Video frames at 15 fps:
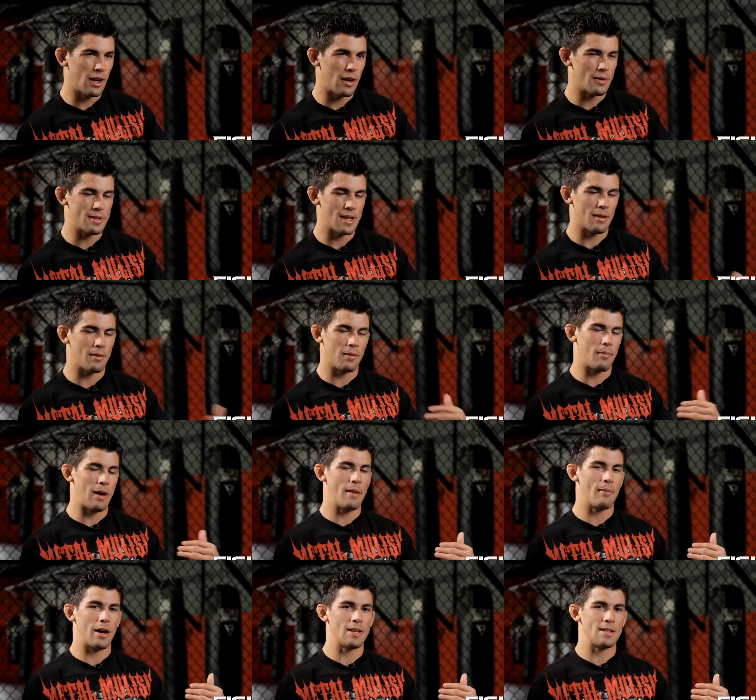I was like, my
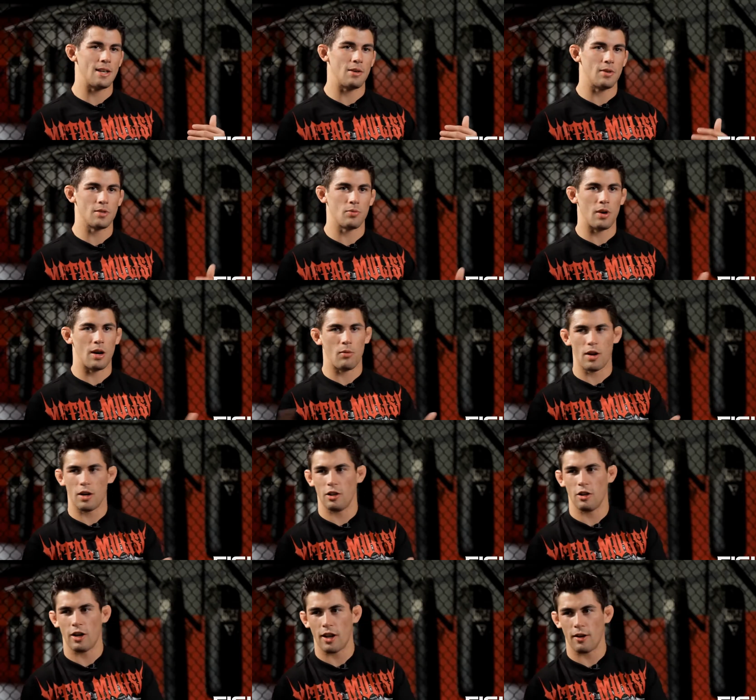mindset was, well, I want to
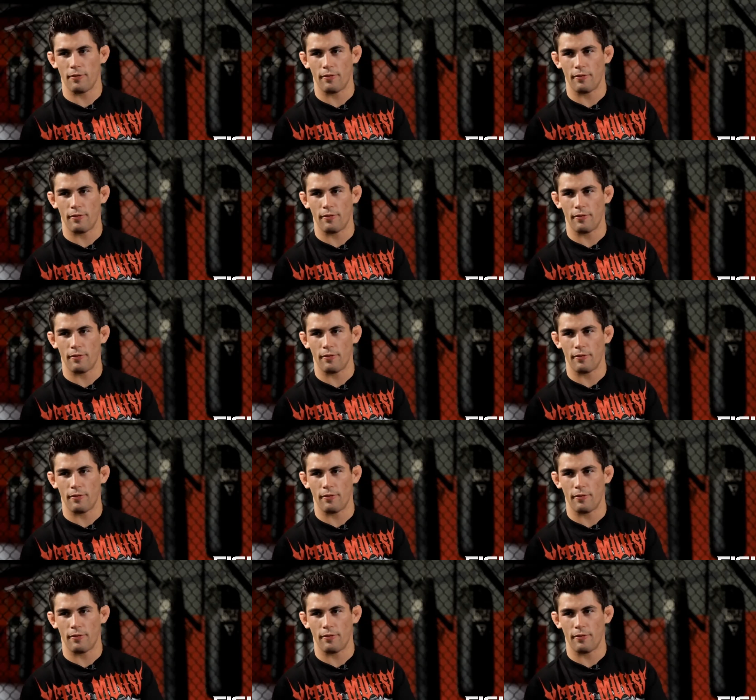learn how to